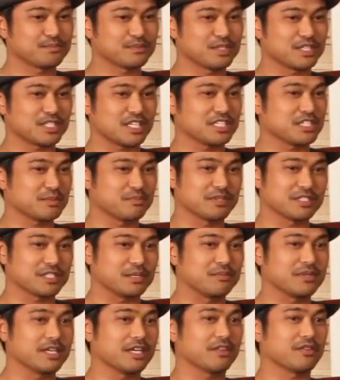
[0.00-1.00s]
Cuz I just put
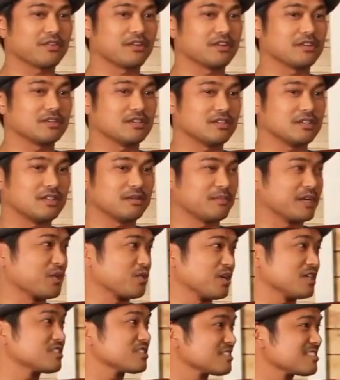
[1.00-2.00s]
something together in my
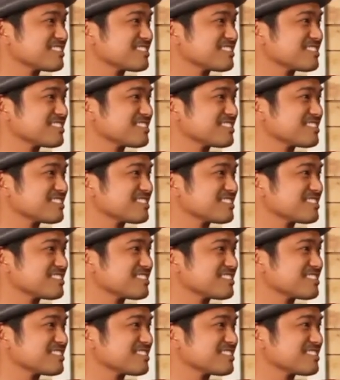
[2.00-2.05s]
garage.